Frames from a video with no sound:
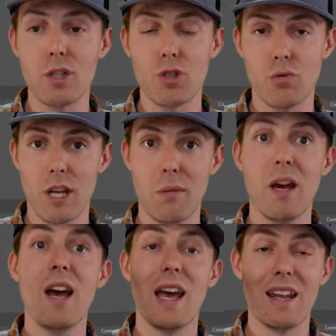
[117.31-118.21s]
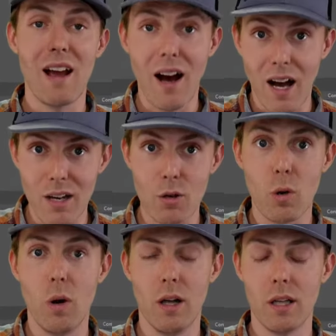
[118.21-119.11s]
stream and a higher
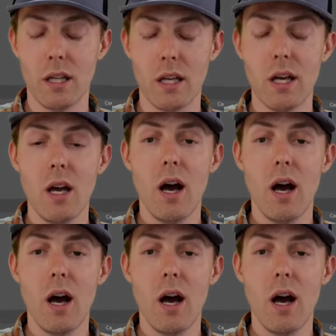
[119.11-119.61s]
quality